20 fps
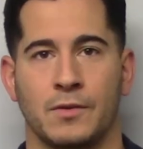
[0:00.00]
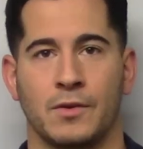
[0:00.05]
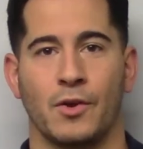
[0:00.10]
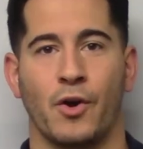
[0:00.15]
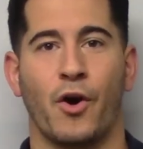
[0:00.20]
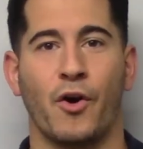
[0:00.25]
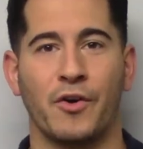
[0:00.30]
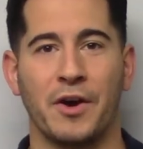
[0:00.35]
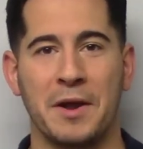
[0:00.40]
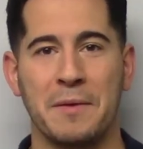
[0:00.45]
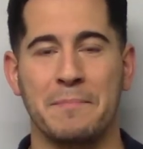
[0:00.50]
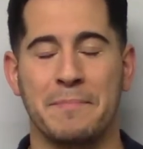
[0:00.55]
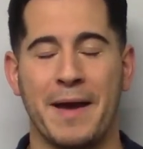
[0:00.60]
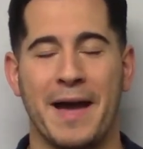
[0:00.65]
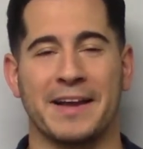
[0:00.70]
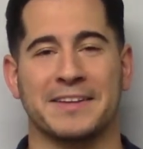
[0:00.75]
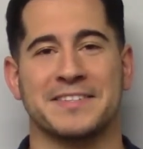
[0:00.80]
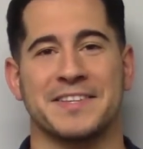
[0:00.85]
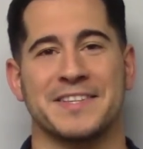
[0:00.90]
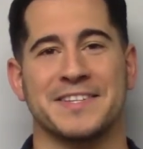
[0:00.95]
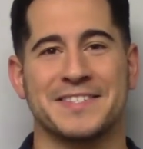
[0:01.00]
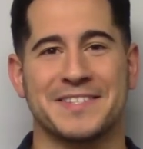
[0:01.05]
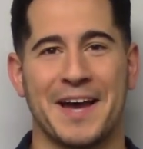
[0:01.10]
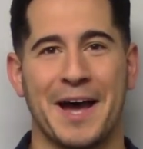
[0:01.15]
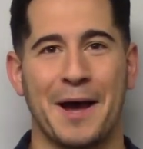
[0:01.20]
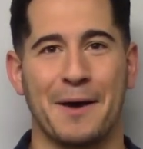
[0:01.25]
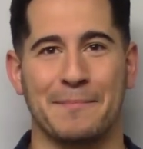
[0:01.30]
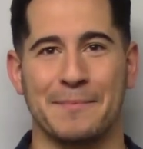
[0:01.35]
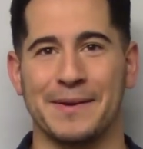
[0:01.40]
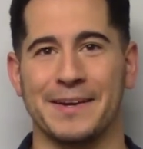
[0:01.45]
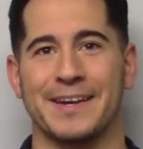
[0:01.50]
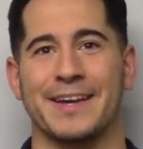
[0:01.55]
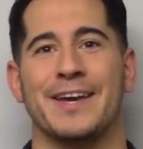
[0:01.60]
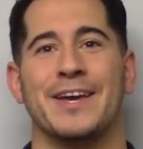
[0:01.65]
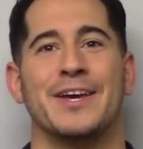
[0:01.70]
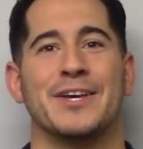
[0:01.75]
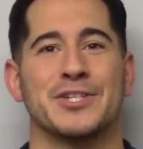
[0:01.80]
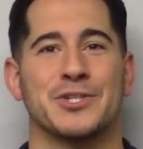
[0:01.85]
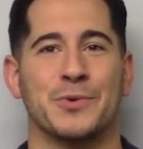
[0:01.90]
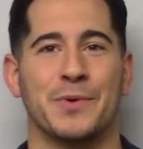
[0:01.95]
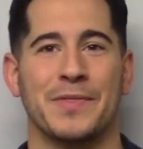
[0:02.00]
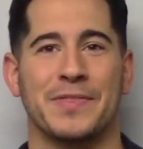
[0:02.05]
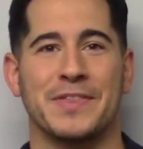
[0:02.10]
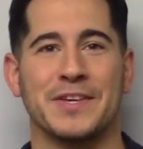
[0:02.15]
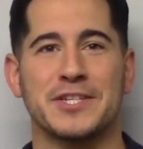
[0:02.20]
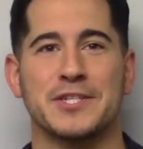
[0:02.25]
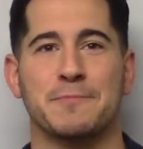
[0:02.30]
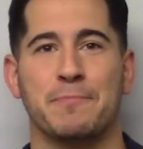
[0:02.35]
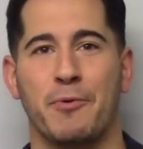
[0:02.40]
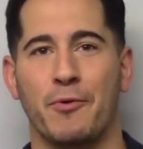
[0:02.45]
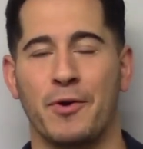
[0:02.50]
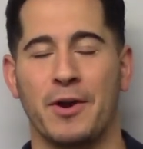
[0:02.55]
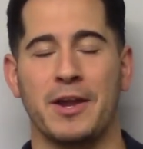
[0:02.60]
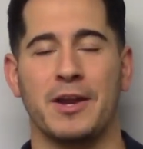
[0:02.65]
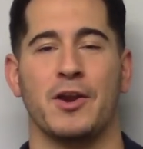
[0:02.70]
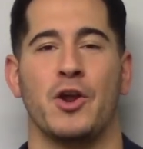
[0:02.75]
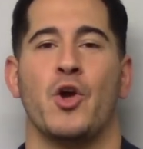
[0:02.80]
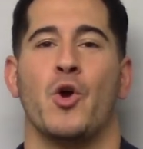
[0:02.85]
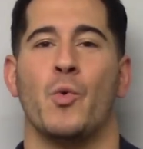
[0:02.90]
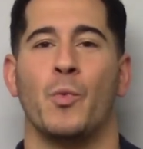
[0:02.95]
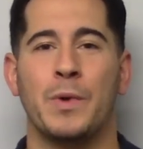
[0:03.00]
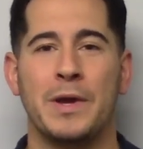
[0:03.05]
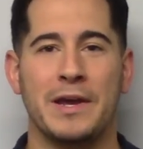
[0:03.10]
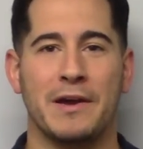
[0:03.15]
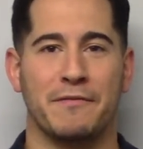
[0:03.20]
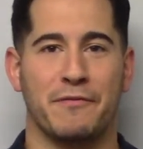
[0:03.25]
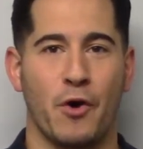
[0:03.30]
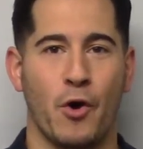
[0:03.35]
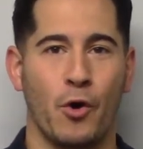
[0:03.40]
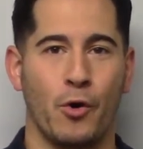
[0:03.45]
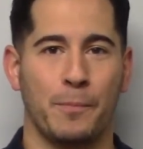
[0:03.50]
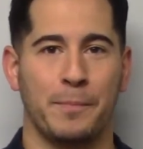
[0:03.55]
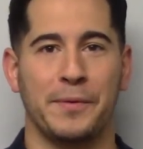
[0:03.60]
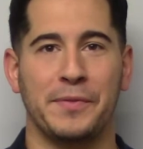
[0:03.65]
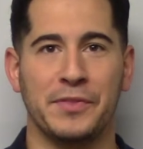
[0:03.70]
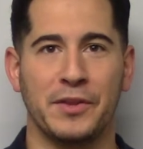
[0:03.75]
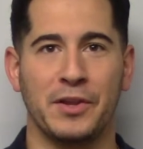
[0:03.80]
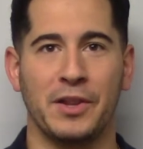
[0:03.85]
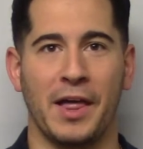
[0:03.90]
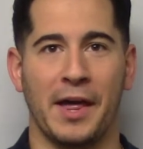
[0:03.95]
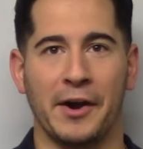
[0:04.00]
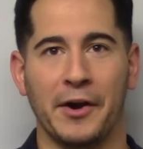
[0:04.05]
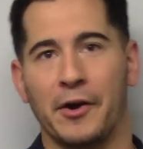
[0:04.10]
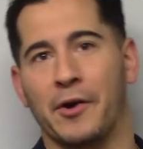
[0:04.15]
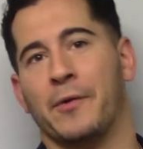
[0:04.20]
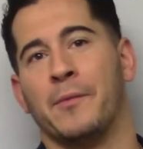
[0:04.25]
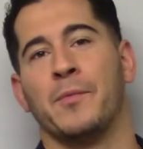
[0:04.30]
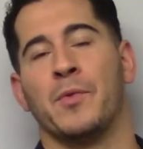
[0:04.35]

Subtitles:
Alright, back to the topic. So at this point, we have opened the letter.